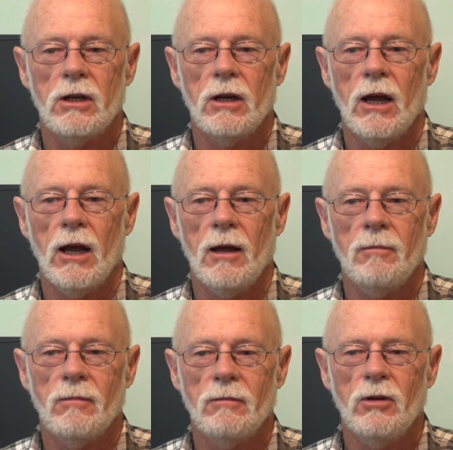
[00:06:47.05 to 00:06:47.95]

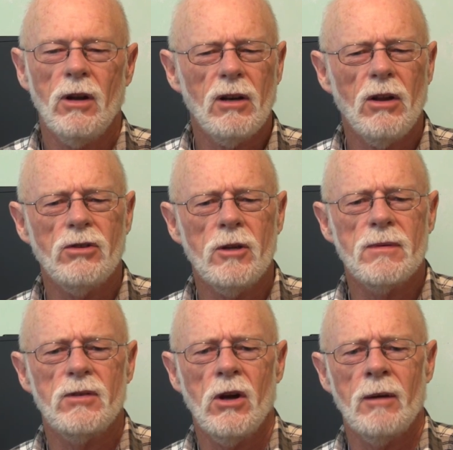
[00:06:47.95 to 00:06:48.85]
Not a lot in terms
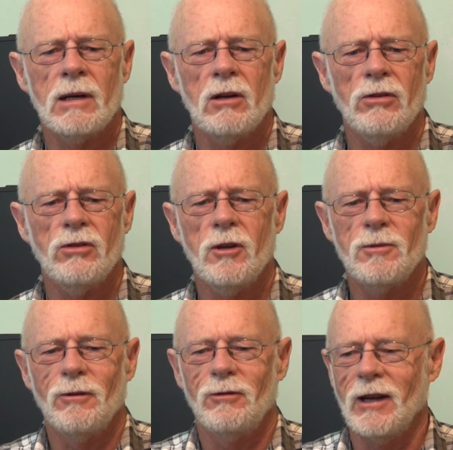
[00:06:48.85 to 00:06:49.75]
of time, but a lot in
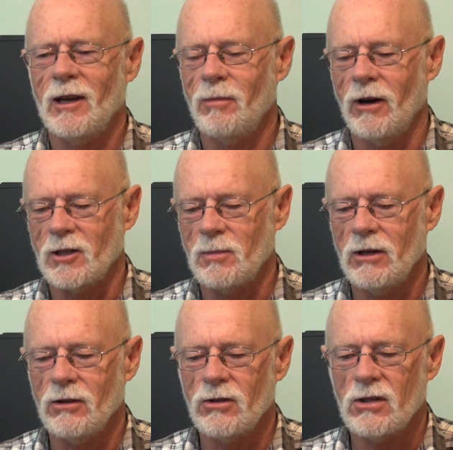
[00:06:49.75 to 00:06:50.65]
terms of gigabytes,
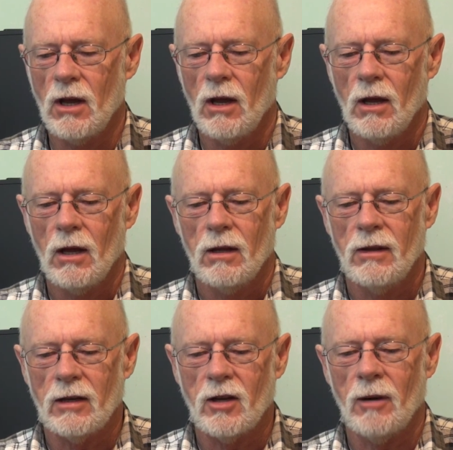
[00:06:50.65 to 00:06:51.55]
because
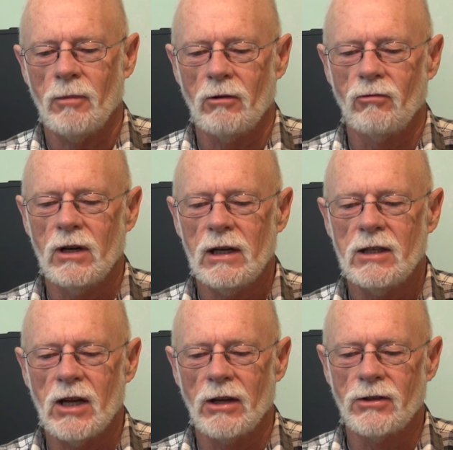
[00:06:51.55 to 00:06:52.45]
that camera really
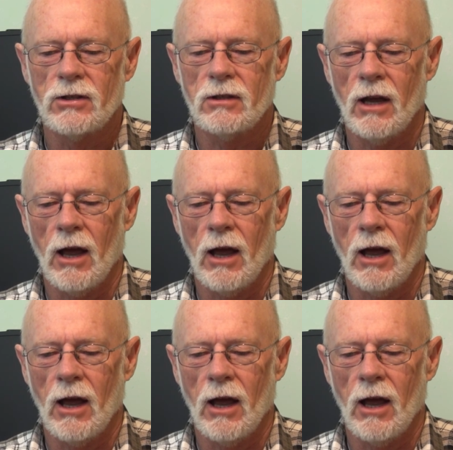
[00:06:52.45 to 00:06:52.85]
does